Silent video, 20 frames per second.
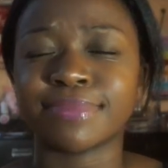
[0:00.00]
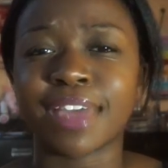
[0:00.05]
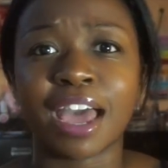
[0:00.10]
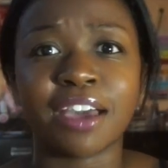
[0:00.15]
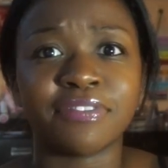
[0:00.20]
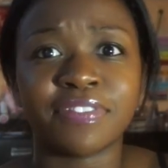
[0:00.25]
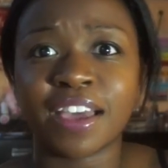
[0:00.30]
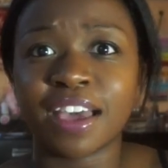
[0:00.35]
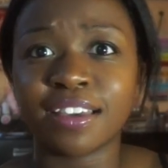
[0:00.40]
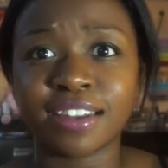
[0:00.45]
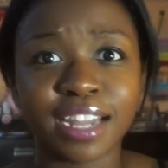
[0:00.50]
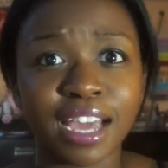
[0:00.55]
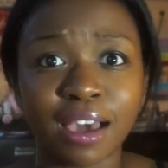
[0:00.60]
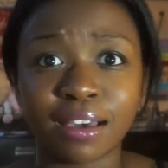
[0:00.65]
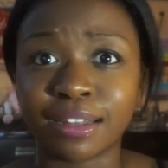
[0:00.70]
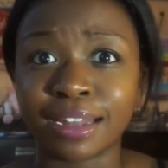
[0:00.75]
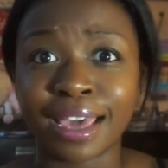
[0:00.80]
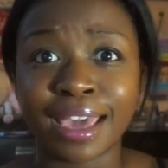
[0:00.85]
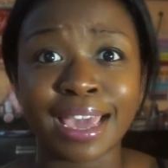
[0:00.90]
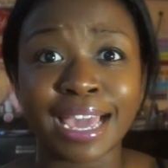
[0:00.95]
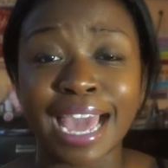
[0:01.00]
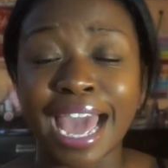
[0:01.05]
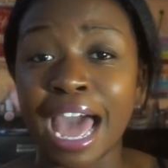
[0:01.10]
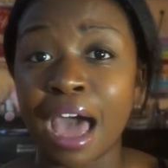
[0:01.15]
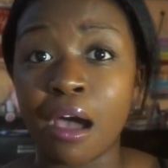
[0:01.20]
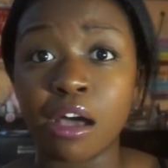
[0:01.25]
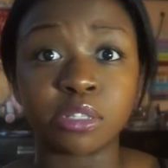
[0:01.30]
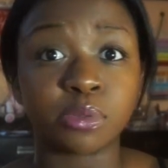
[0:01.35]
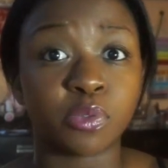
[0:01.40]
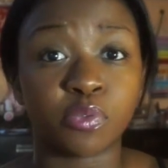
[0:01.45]
I found out like
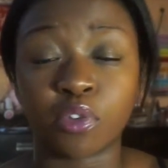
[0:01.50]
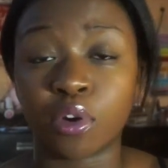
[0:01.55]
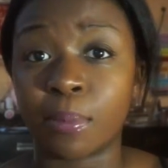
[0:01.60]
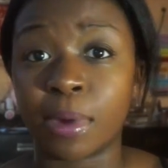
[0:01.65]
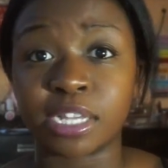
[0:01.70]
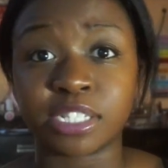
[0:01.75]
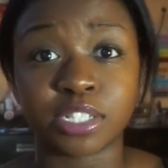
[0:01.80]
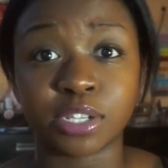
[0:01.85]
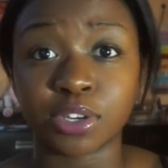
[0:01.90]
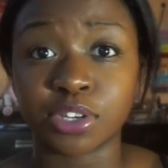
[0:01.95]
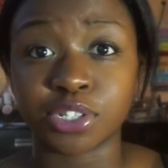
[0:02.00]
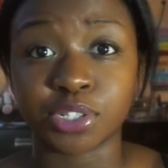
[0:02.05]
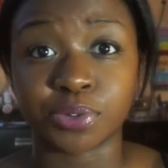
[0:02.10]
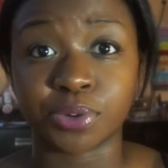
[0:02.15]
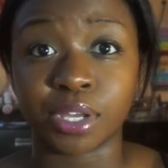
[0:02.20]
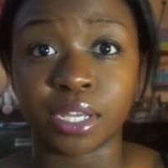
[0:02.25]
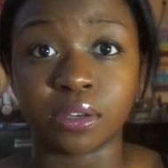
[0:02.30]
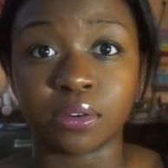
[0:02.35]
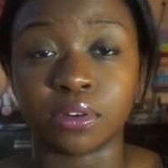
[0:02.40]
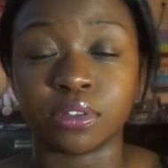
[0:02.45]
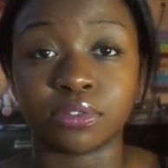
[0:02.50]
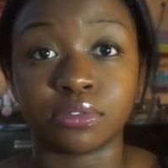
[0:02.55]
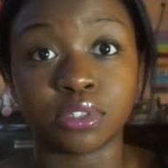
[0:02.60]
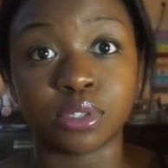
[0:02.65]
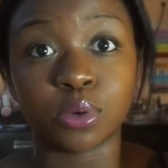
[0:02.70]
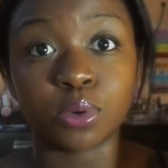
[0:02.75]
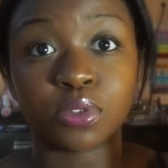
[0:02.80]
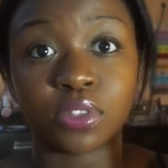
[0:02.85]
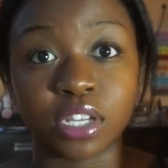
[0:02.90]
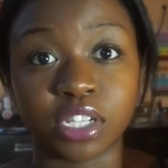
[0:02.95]
hours before my surgery or
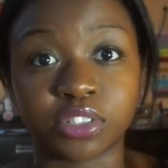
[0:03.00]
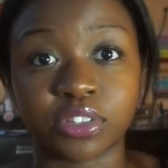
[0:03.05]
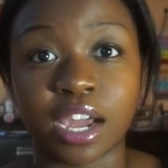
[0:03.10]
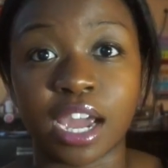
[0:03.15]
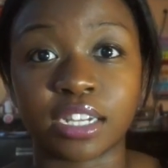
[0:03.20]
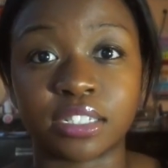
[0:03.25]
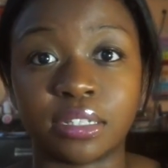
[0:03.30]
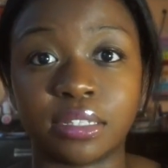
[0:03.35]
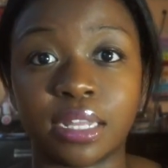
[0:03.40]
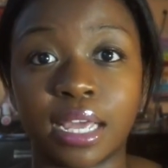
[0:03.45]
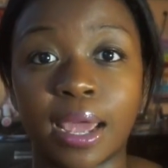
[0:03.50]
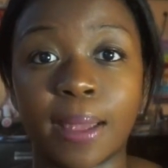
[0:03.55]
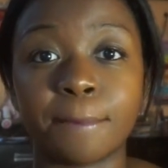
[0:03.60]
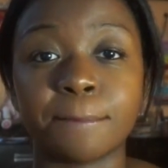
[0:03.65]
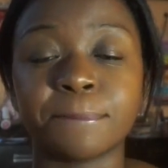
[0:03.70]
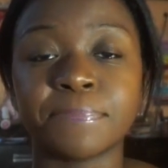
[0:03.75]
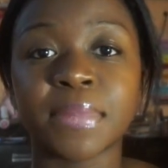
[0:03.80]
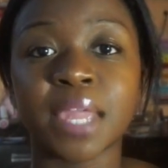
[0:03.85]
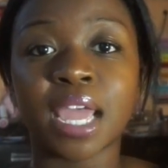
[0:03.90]
tooth extraction that